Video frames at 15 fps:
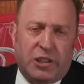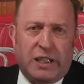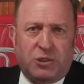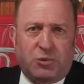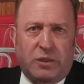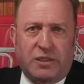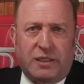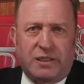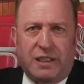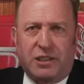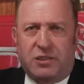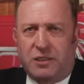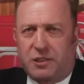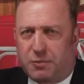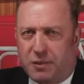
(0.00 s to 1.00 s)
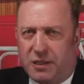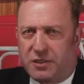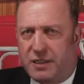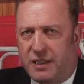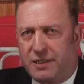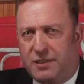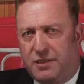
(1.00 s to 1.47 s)
Chiang's resignation as
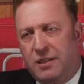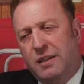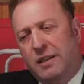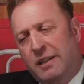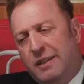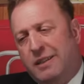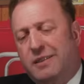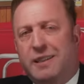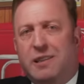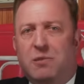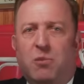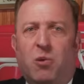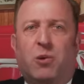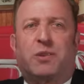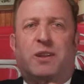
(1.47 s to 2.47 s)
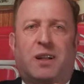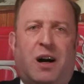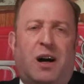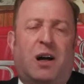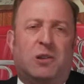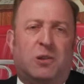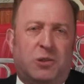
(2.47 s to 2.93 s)
president is little more than a
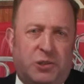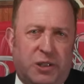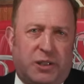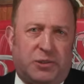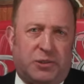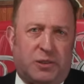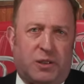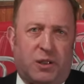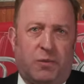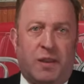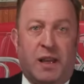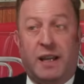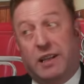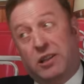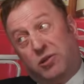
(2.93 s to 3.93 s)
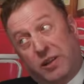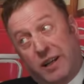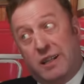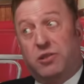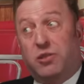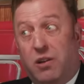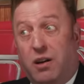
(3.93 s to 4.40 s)
hollow gesture, though. He
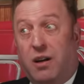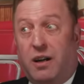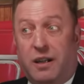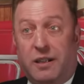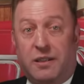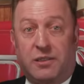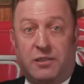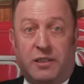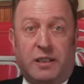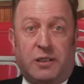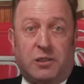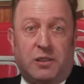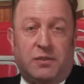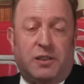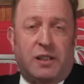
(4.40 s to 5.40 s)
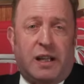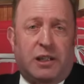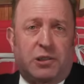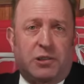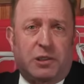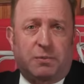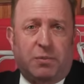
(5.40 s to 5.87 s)
stays on as leader of the
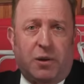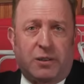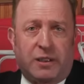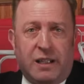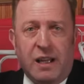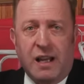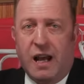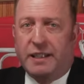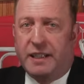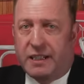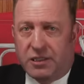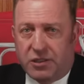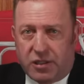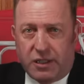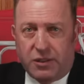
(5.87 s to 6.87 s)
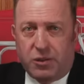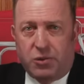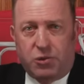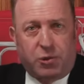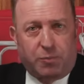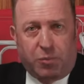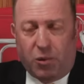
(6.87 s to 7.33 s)
Nationalist Party, and he
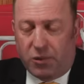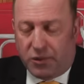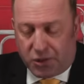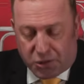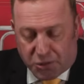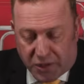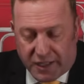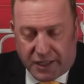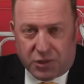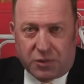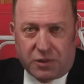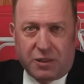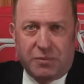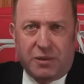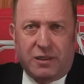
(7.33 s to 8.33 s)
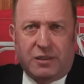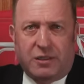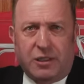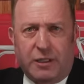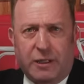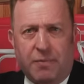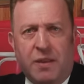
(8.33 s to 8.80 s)
continues to pull the strings with the
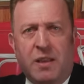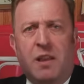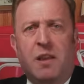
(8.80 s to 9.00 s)
military.